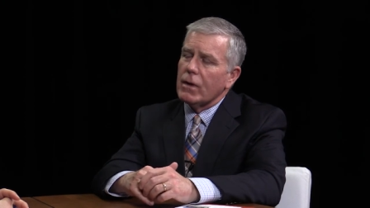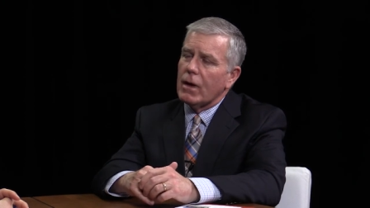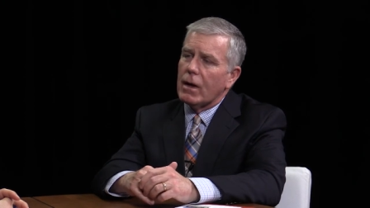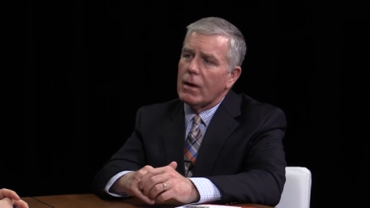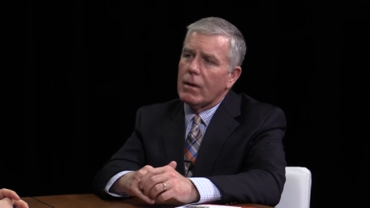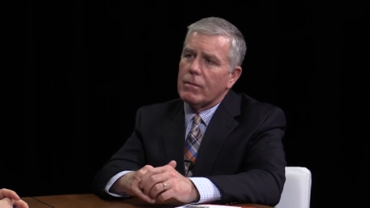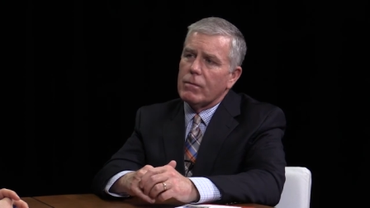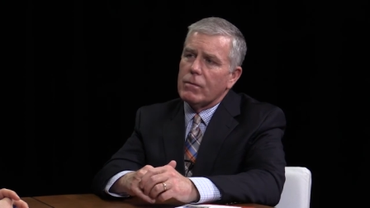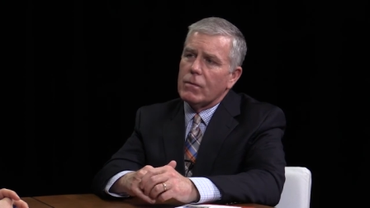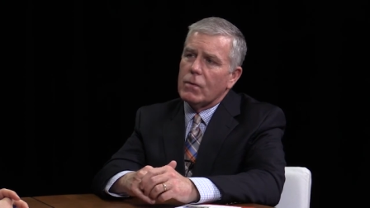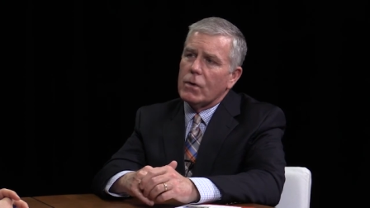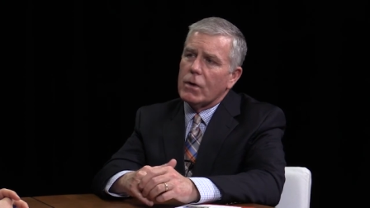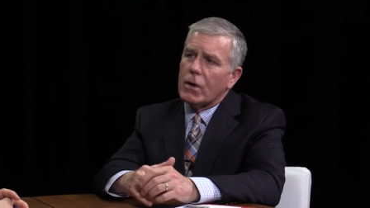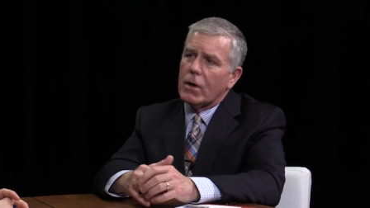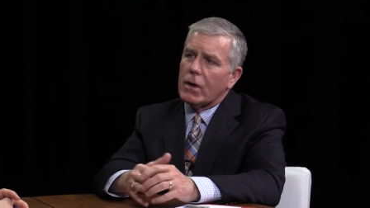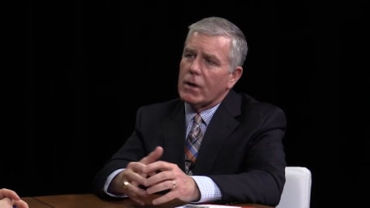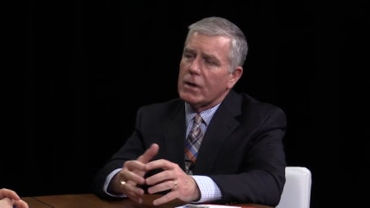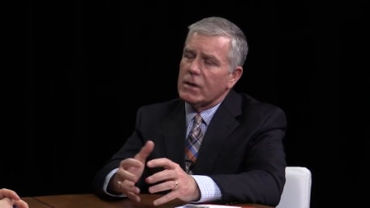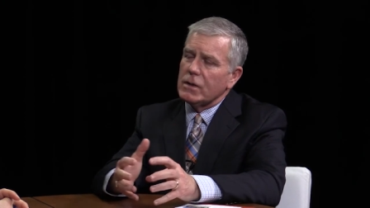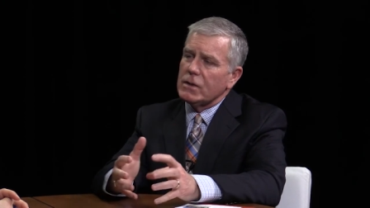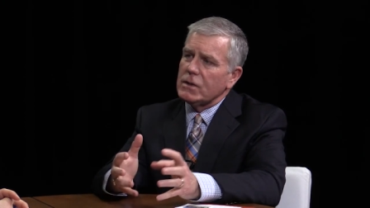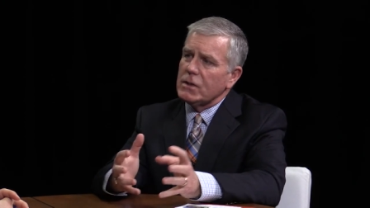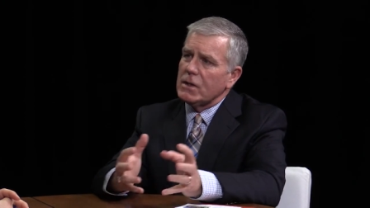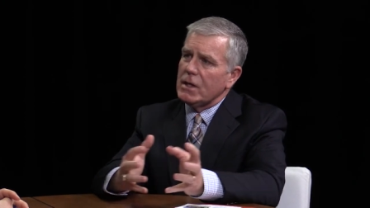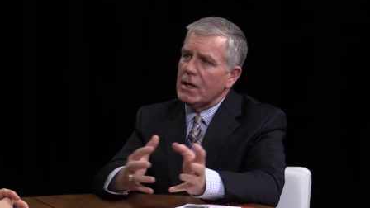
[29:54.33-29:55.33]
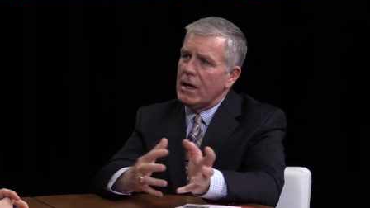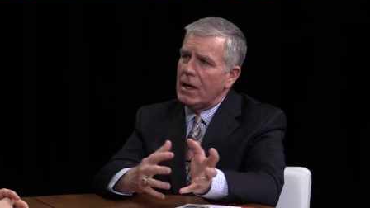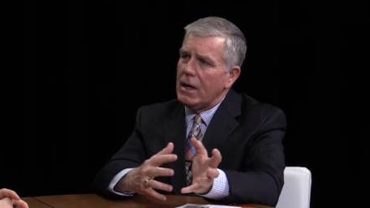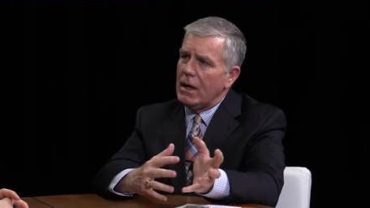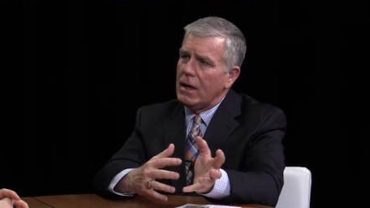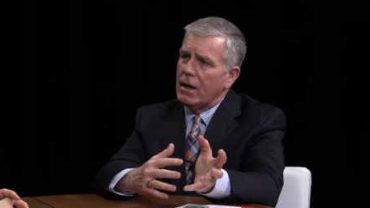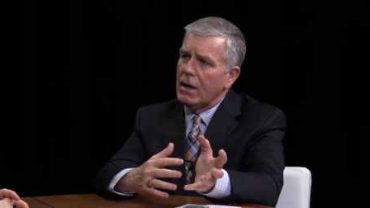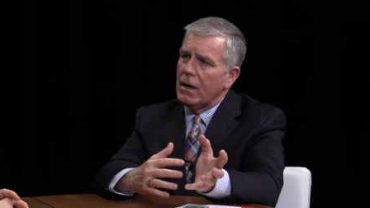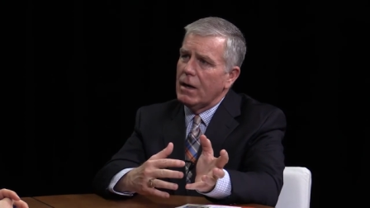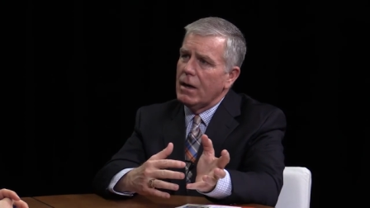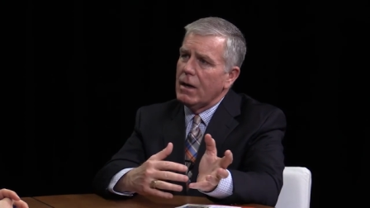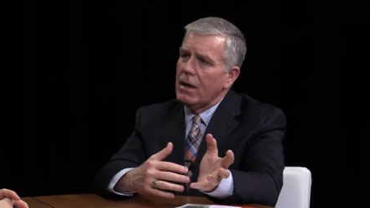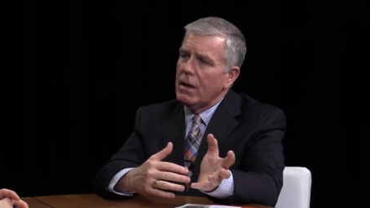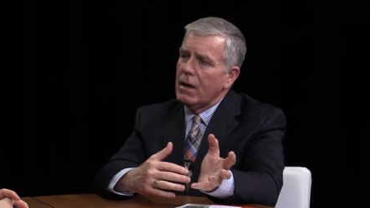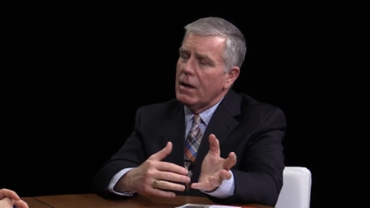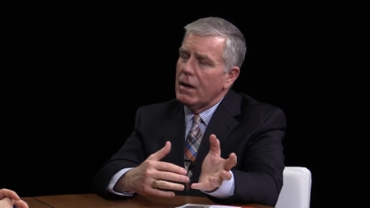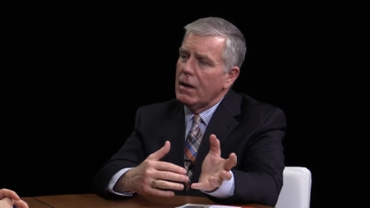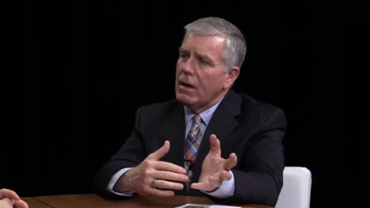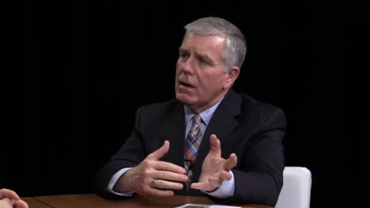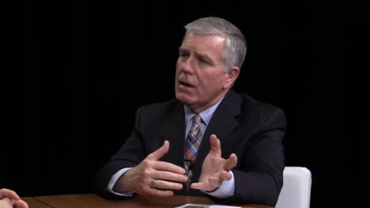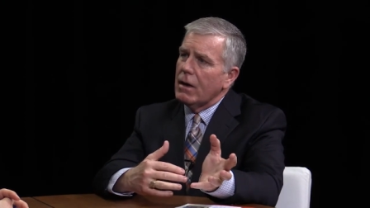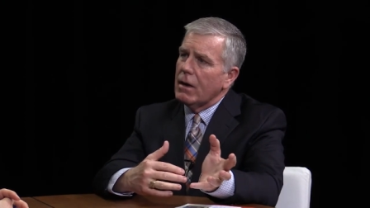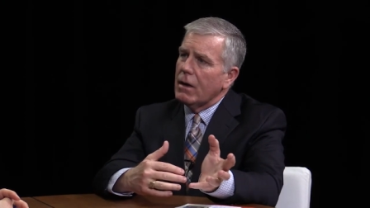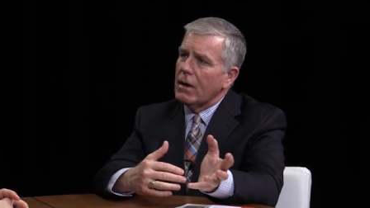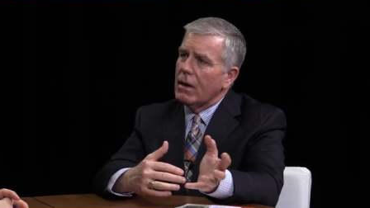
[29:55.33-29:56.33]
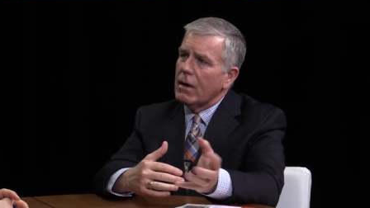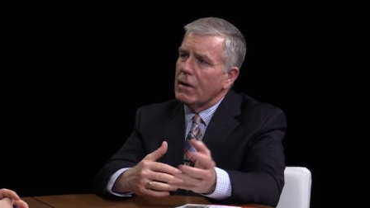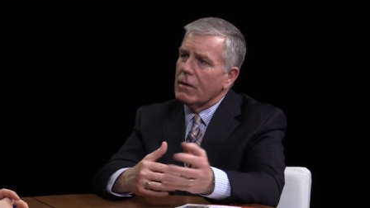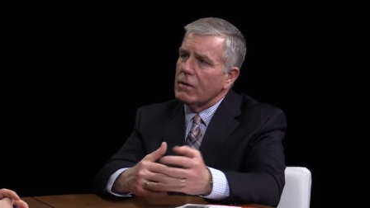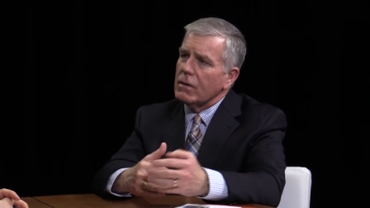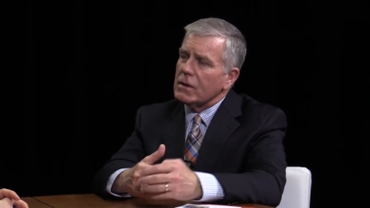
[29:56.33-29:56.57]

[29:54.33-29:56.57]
Um, you're going to see uh,